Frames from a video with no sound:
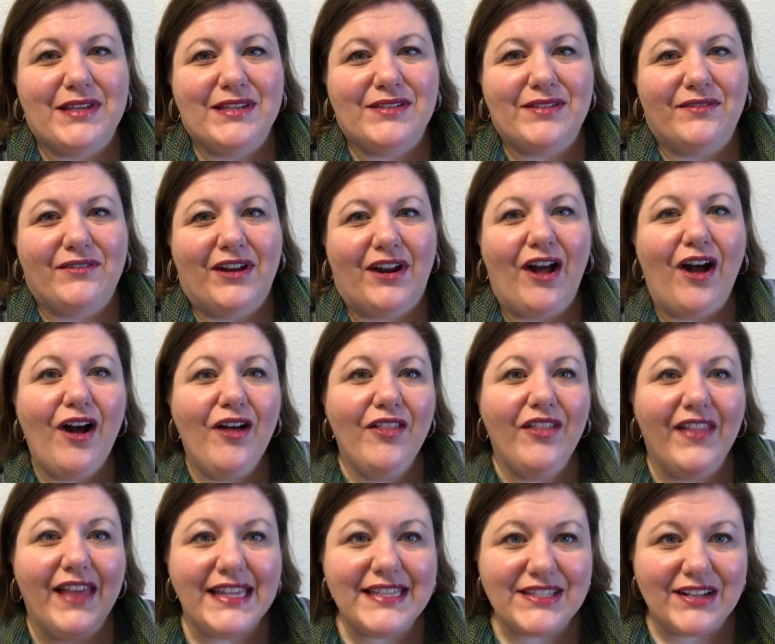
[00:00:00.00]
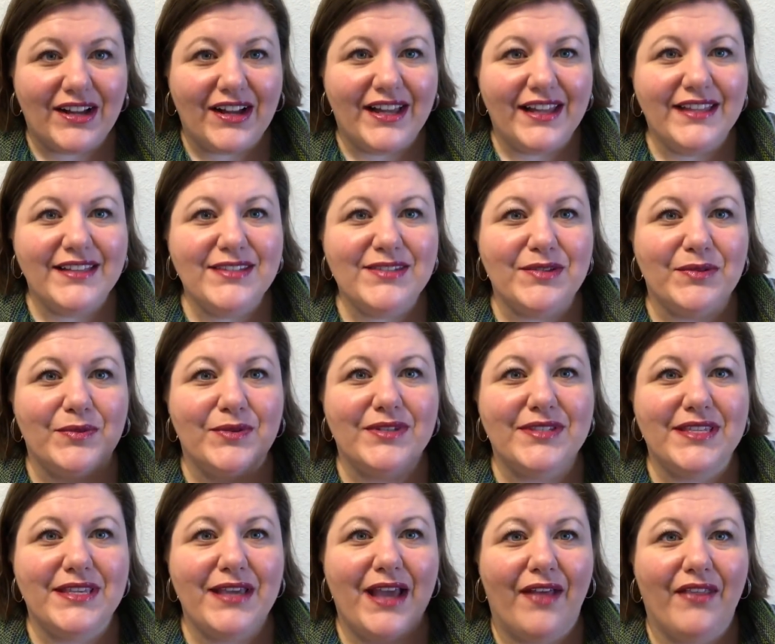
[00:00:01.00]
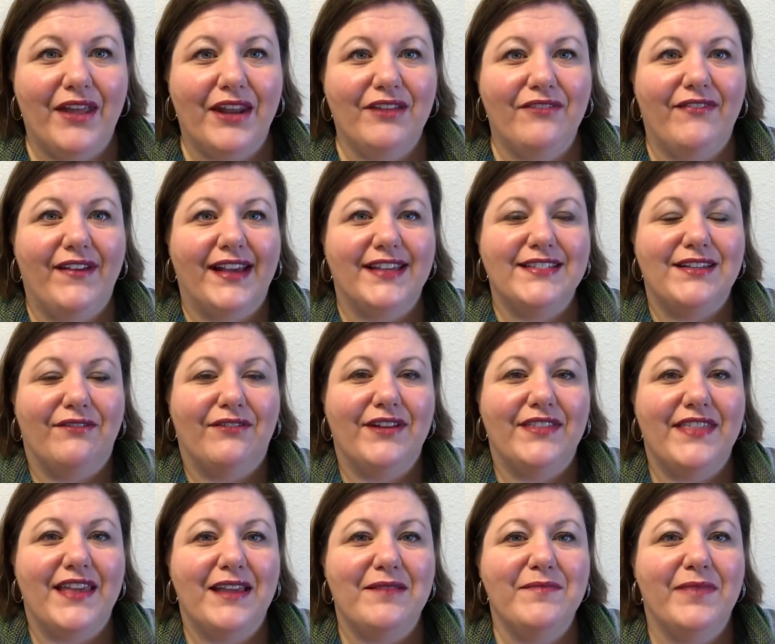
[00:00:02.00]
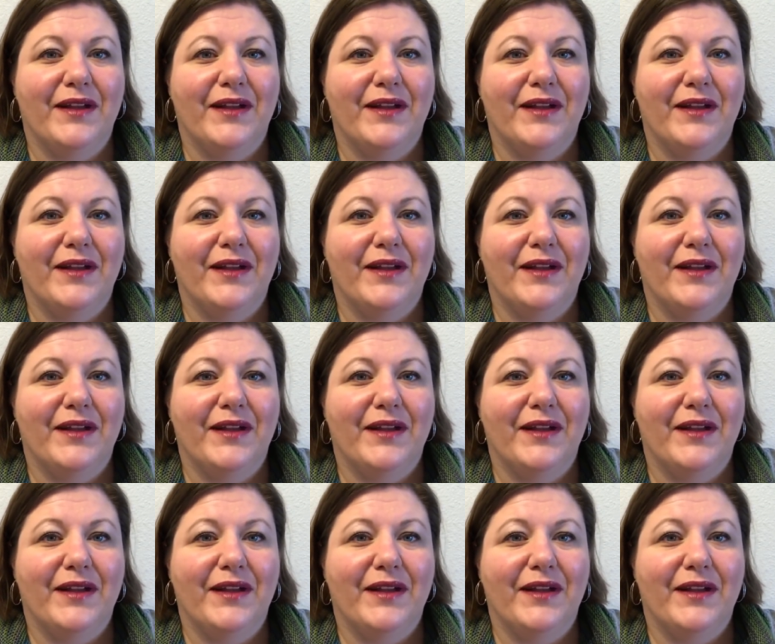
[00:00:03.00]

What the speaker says: So I've got all the lights on, so we'll see how that affects everything.